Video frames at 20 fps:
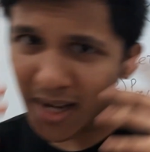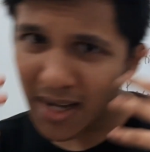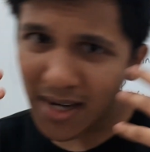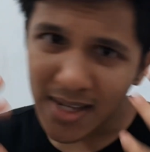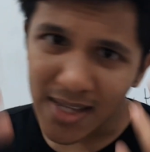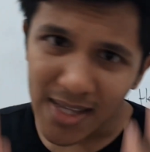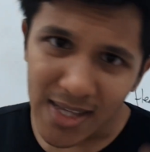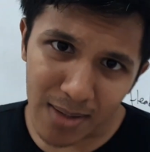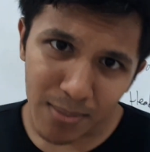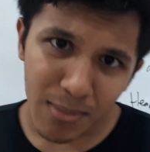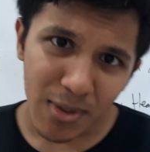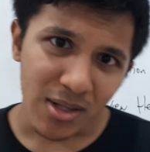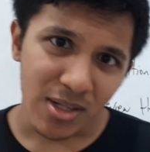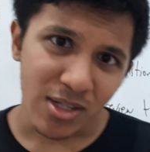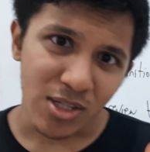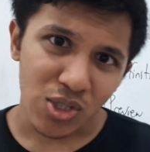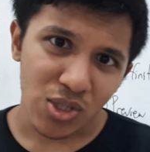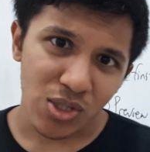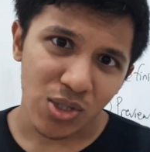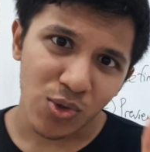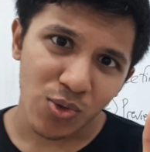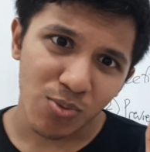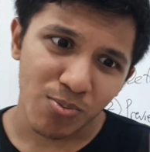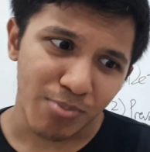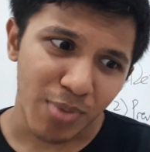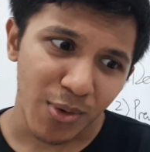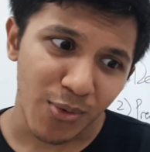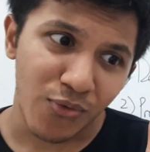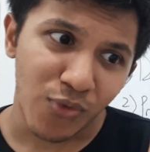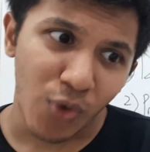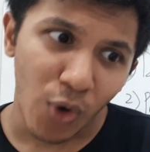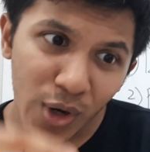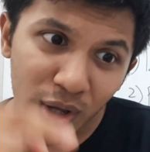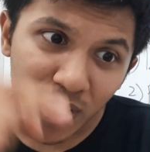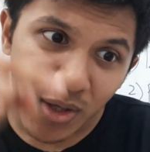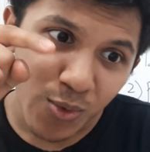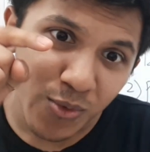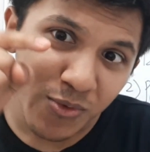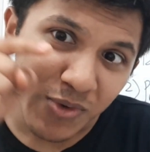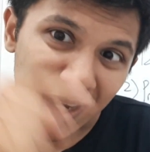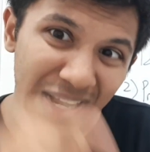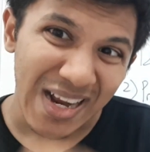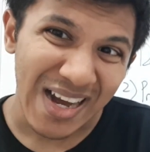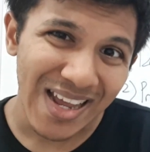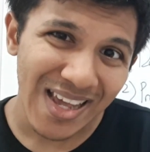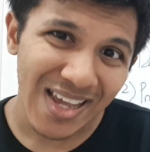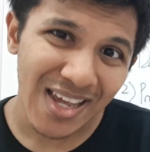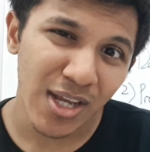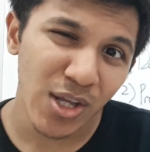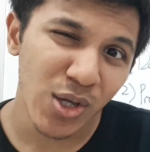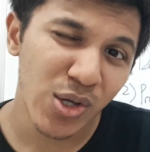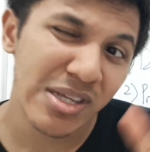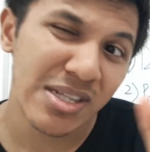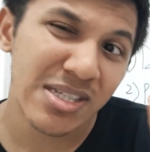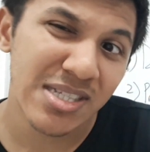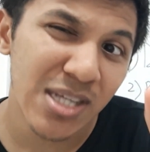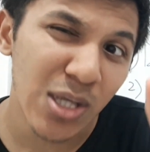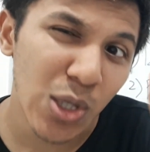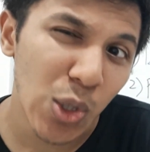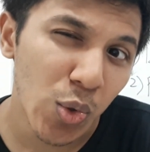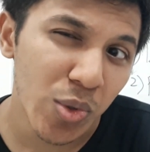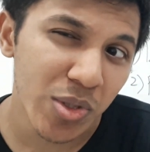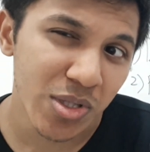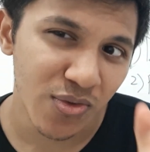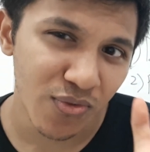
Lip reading: an email, before you even click it, you can see who it's